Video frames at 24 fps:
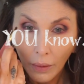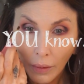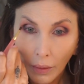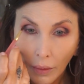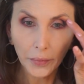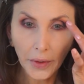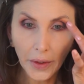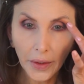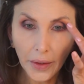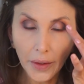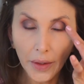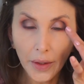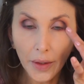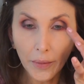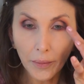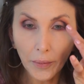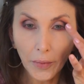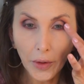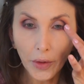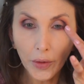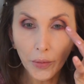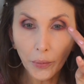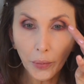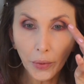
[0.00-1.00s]
But I'm
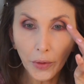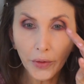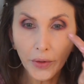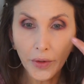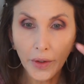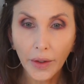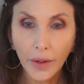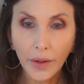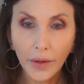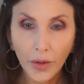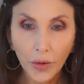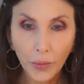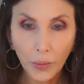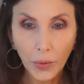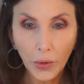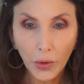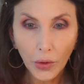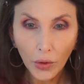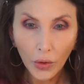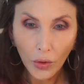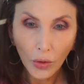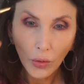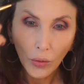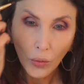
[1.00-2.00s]

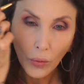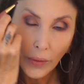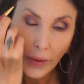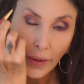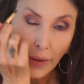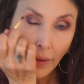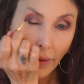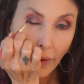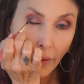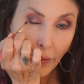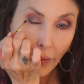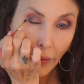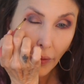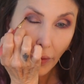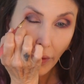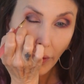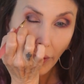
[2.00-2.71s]
unpredictable with